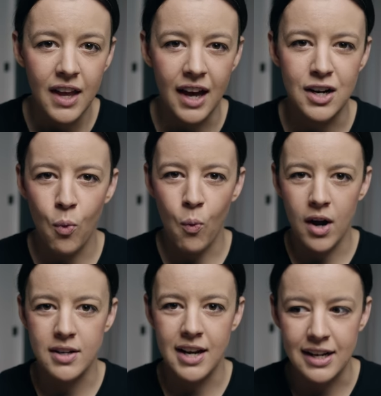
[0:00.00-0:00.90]
I don't
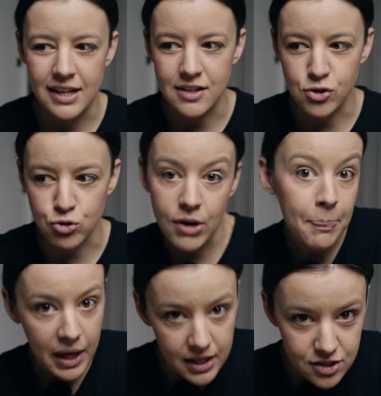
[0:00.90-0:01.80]
want any
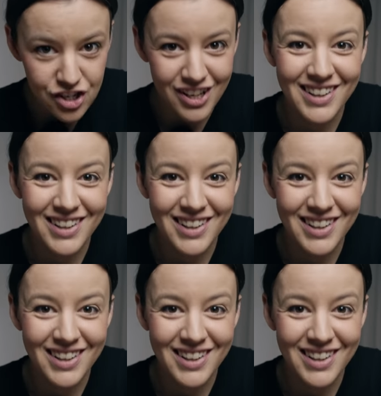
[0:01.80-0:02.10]
drippage